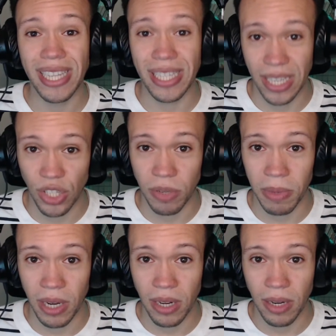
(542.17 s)
a
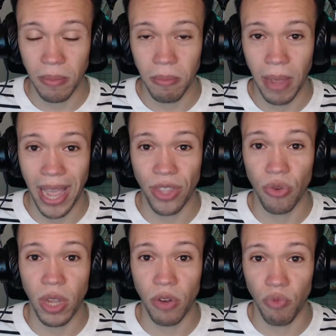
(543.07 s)
Digimon, and you
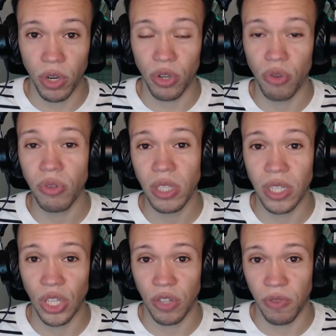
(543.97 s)
can reduce the
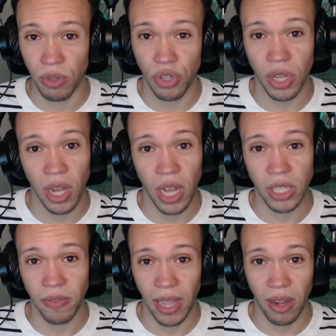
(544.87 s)
Digivolution
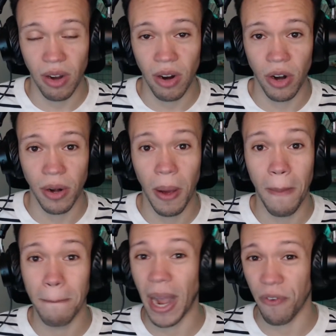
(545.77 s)
cost of that card
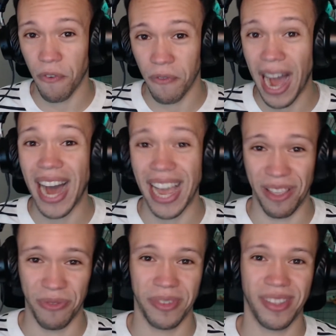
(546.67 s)
by 5.
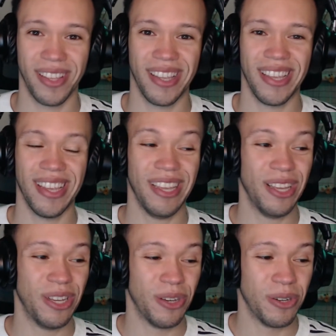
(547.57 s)

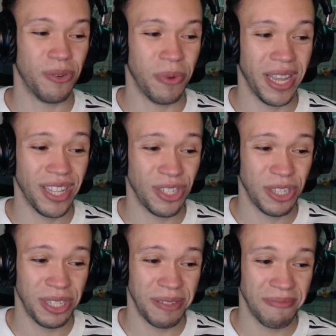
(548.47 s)

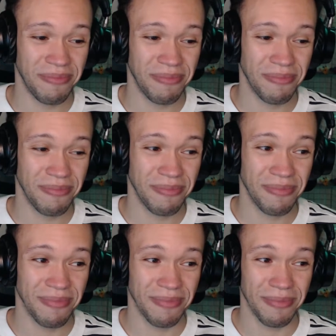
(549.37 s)
Which
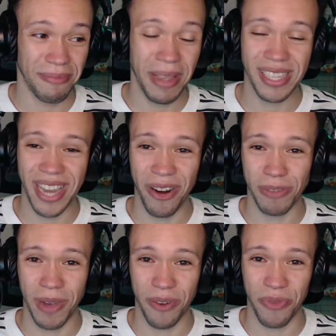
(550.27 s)
makes
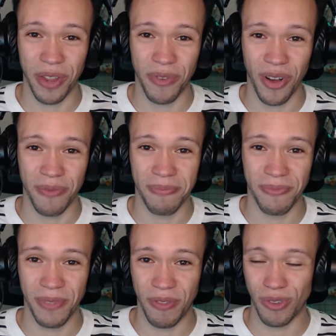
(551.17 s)
Charismon a free evolve
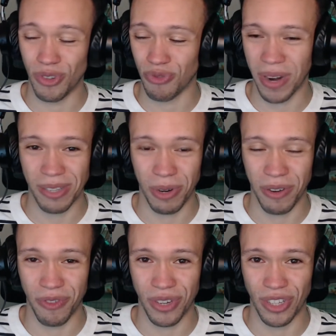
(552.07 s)
if you just rest one
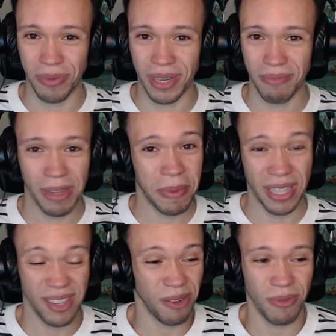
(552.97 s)
of your Digimon. It could be
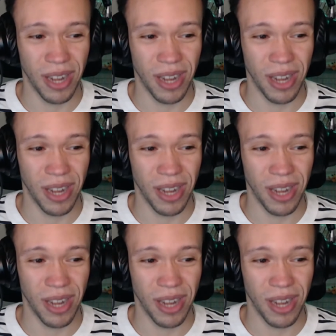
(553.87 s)
a